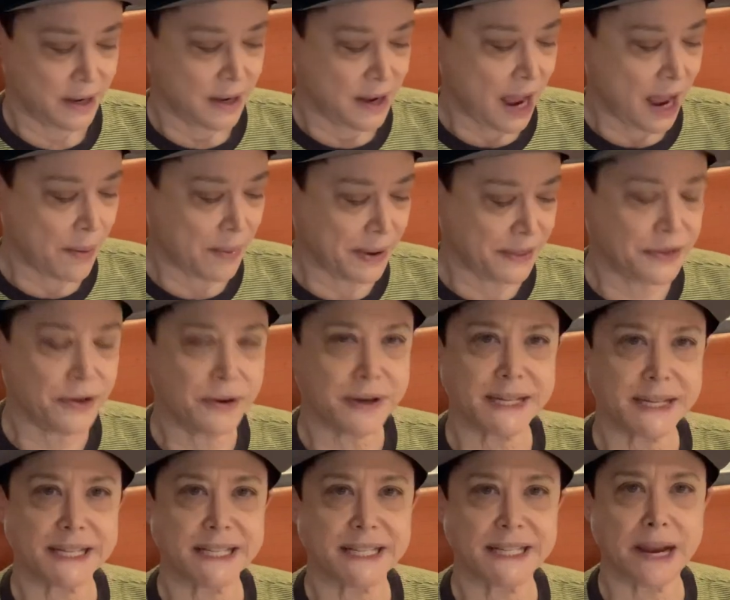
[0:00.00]
I went there in
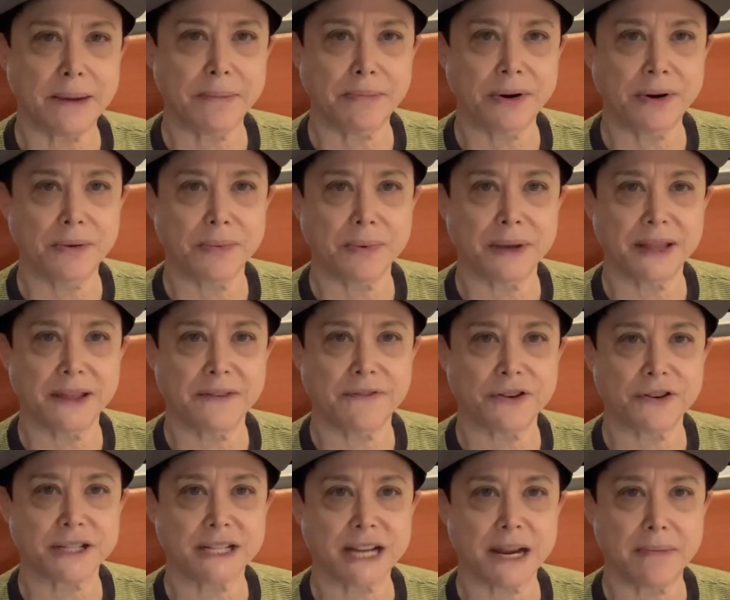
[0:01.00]
December when the
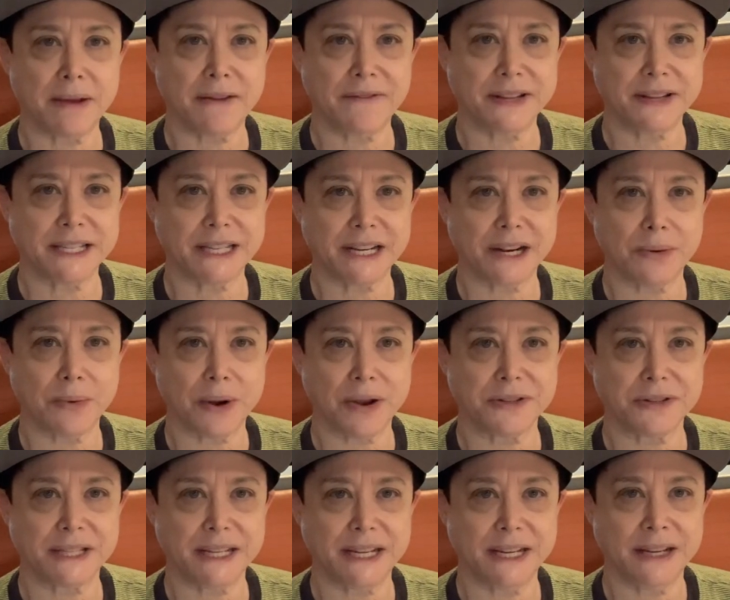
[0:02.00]
first time I visited
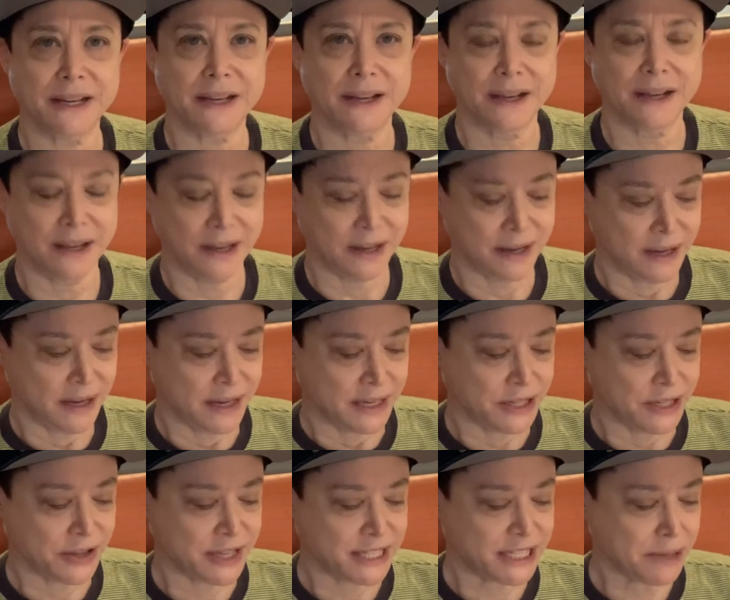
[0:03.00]
Rosie.
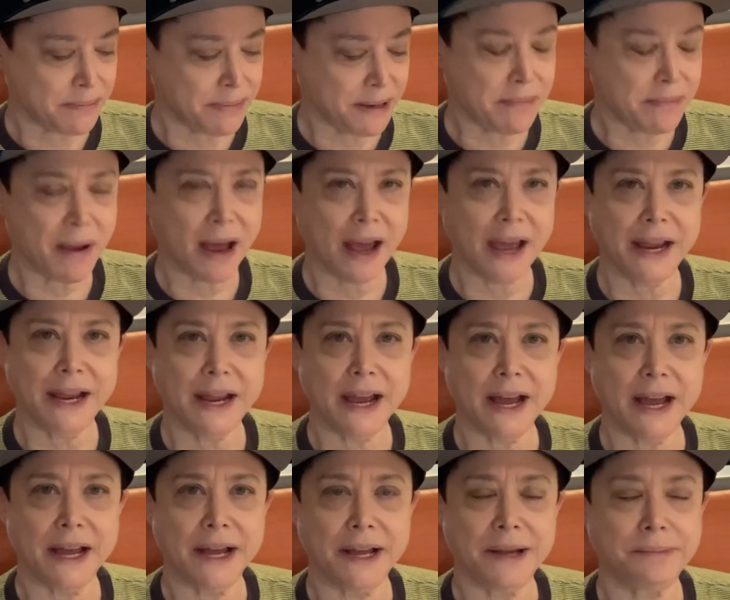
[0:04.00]
So this will be my
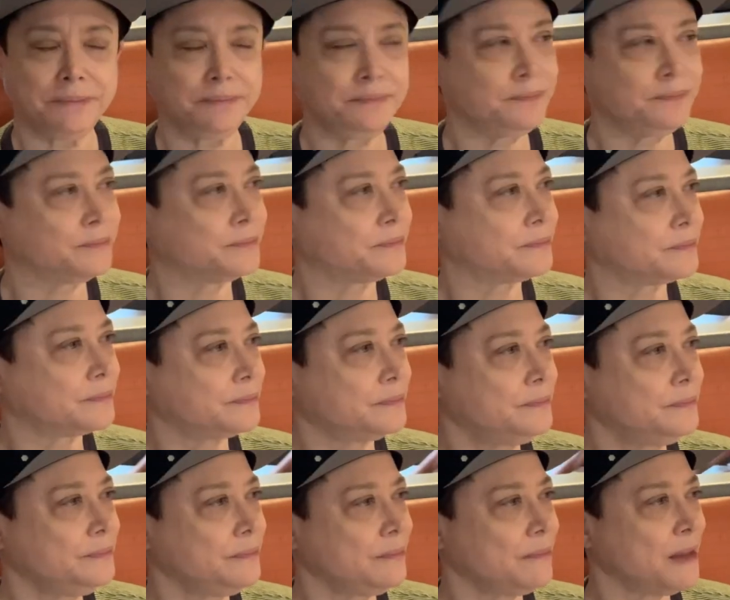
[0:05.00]
um,
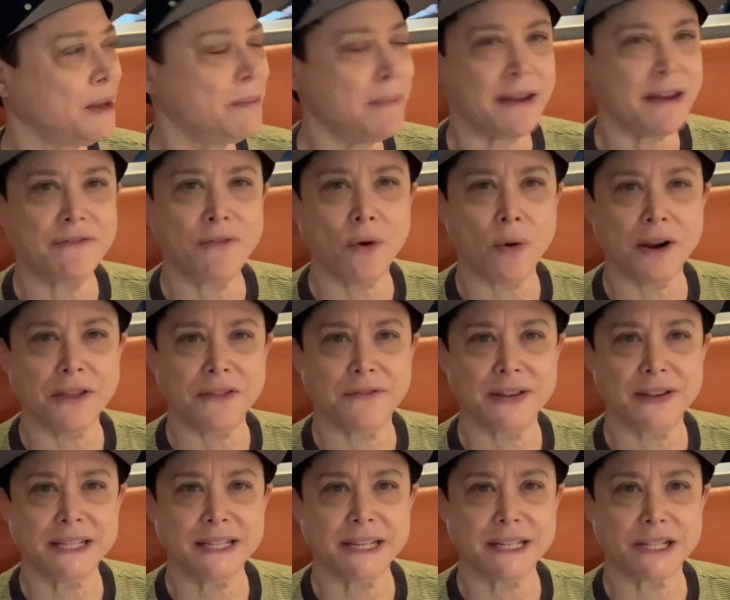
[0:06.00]
my fourth
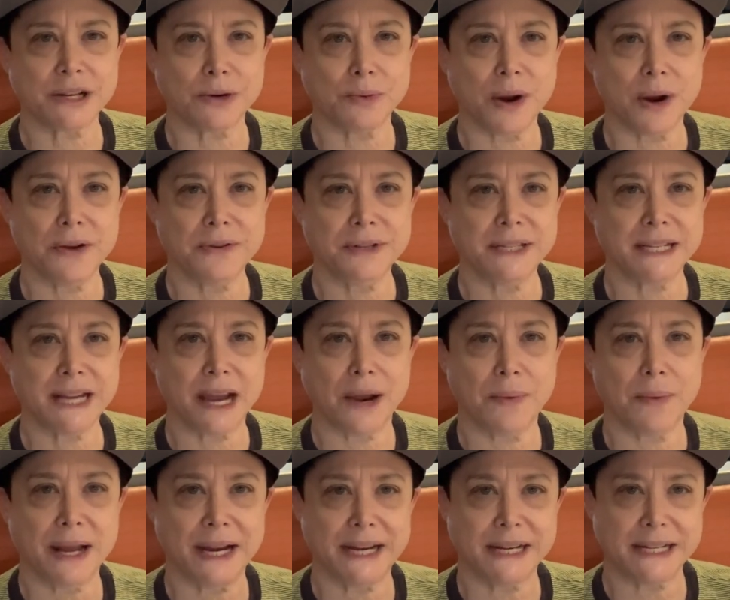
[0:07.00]
visit to Rosie. I
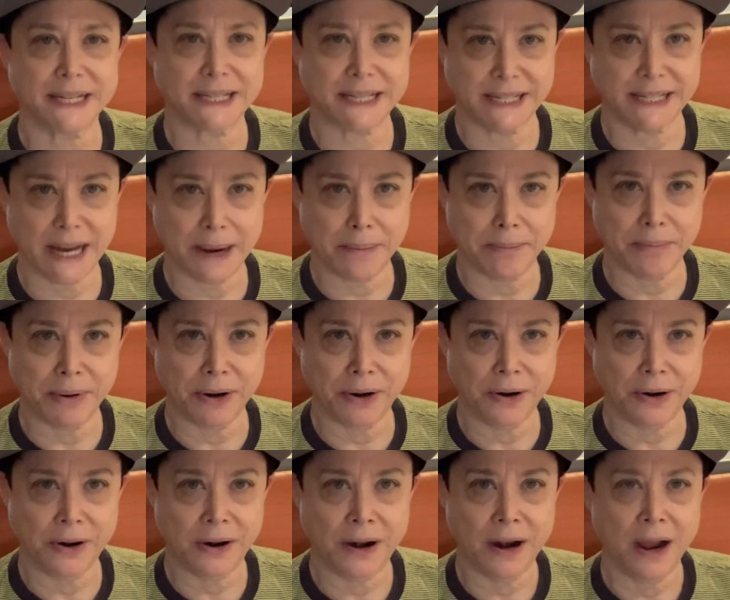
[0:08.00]
went in
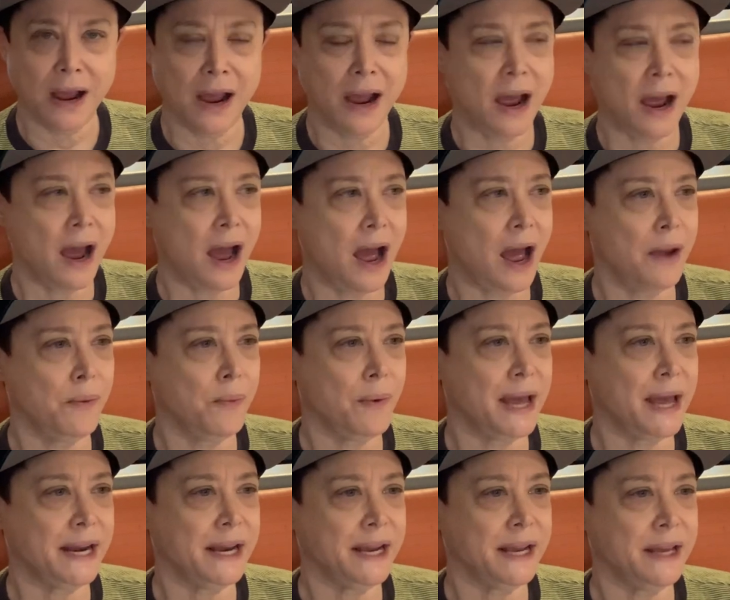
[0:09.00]
December. I
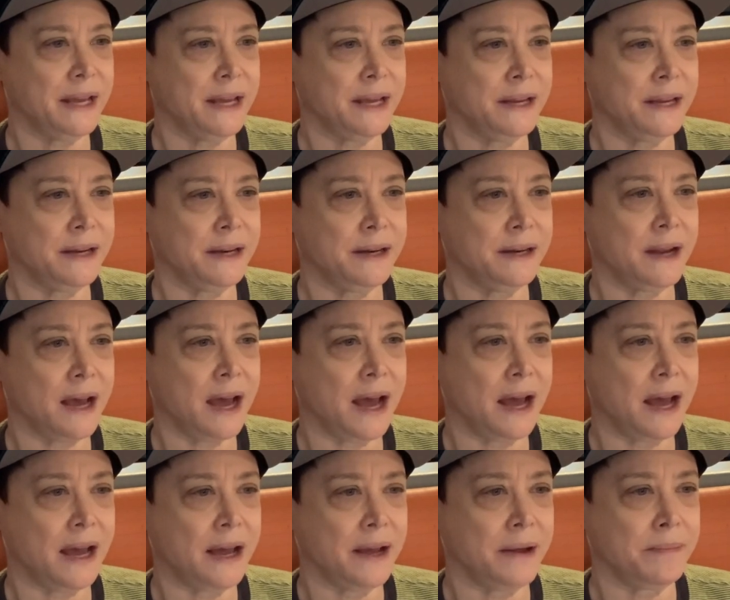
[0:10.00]
went in
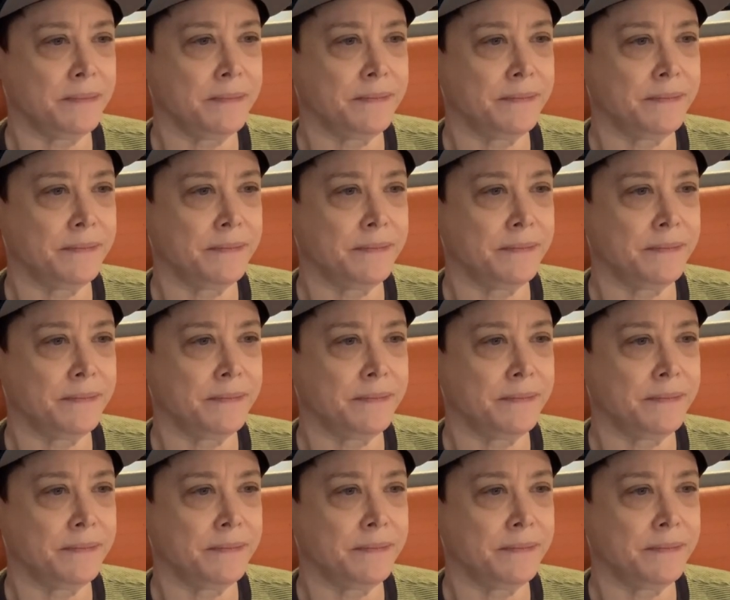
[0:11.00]
um,